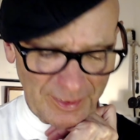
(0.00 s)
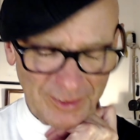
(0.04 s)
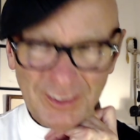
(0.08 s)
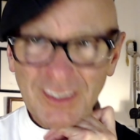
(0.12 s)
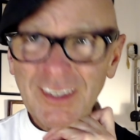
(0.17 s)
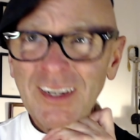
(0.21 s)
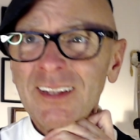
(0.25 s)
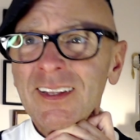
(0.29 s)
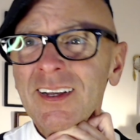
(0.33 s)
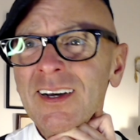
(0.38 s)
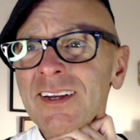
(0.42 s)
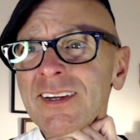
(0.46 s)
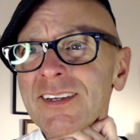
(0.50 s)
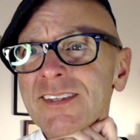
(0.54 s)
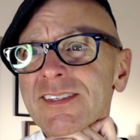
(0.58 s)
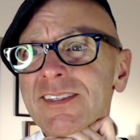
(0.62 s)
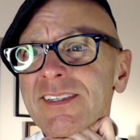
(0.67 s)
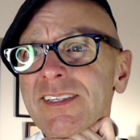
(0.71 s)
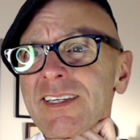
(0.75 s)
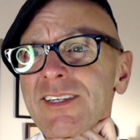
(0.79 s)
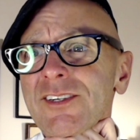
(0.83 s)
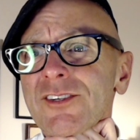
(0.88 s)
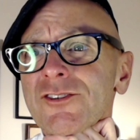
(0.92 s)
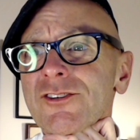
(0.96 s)
done a lot of
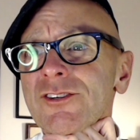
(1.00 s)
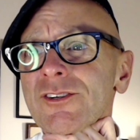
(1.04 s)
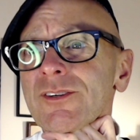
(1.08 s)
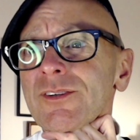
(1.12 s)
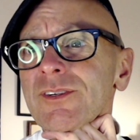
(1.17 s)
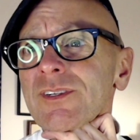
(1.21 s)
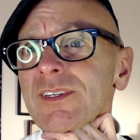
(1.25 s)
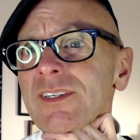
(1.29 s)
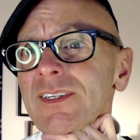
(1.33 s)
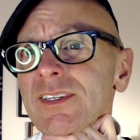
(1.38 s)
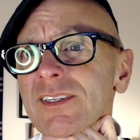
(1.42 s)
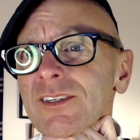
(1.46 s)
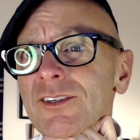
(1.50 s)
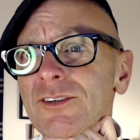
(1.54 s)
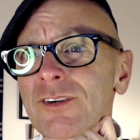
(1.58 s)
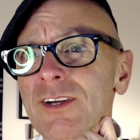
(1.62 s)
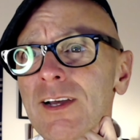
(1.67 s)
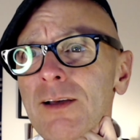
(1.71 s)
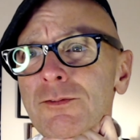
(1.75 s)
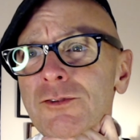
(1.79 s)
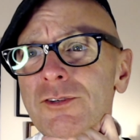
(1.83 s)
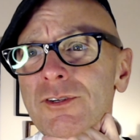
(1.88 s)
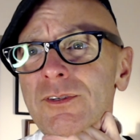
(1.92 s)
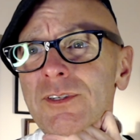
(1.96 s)
skeet shooting and
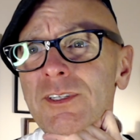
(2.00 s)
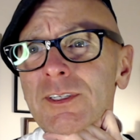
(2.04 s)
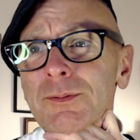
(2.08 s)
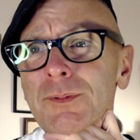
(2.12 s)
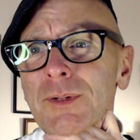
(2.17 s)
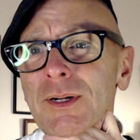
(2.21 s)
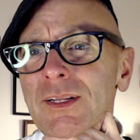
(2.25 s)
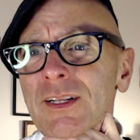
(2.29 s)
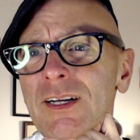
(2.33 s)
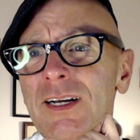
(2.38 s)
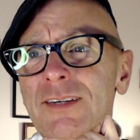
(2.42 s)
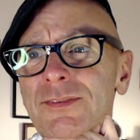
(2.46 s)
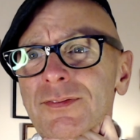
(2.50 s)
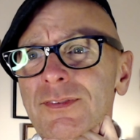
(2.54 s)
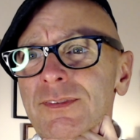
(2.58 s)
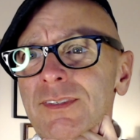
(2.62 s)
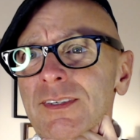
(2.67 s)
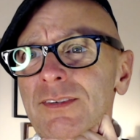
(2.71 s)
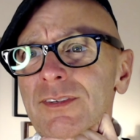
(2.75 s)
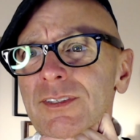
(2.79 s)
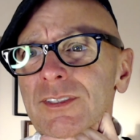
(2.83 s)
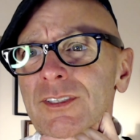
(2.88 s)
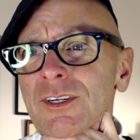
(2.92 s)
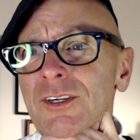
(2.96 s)
trap shooting in my life. I've
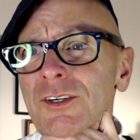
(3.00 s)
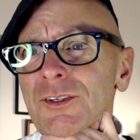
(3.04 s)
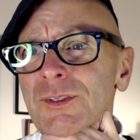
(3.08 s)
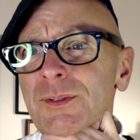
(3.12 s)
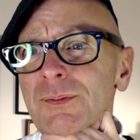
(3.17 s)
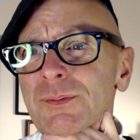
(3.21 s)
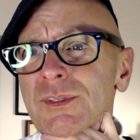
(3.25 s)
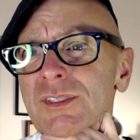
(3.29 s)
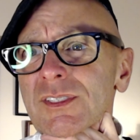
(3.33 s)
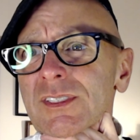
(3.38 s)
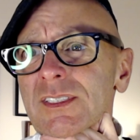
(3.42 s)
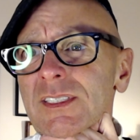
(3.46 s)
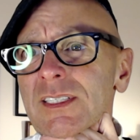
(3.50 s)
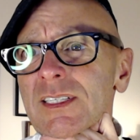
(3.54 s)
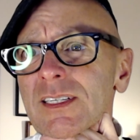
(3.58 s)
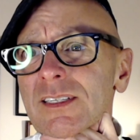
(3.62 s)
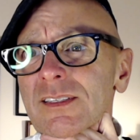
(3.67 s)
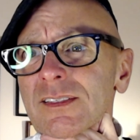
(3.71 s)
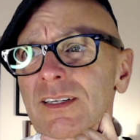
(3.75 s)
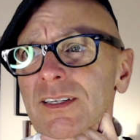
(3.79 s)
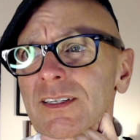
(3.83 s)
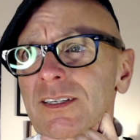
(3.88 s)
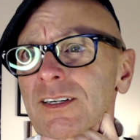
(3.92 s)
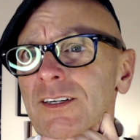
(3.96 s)
never called them
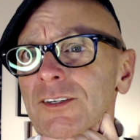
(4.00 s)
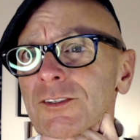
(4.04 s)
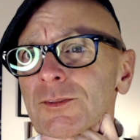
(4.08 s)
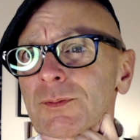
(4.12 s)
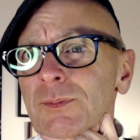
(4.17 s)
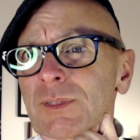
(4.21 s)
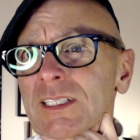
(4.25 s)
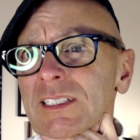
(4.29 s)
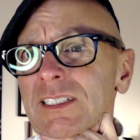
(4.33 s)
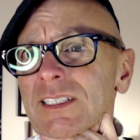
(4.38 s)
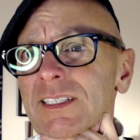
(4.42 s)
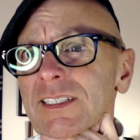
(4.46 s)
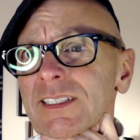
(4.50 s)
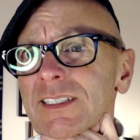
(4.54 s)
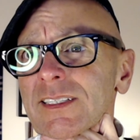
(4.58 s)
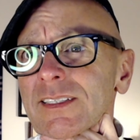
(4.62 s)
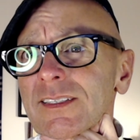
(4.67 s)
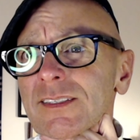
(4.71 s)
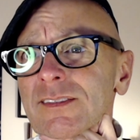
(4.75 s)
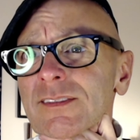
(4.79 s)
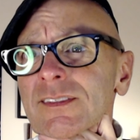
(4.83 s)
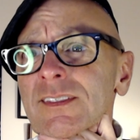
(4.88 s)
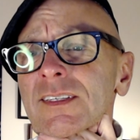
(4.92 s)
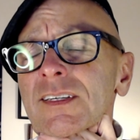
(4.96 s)
skeets. I call them
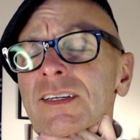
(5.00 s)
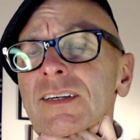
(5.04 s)
clays.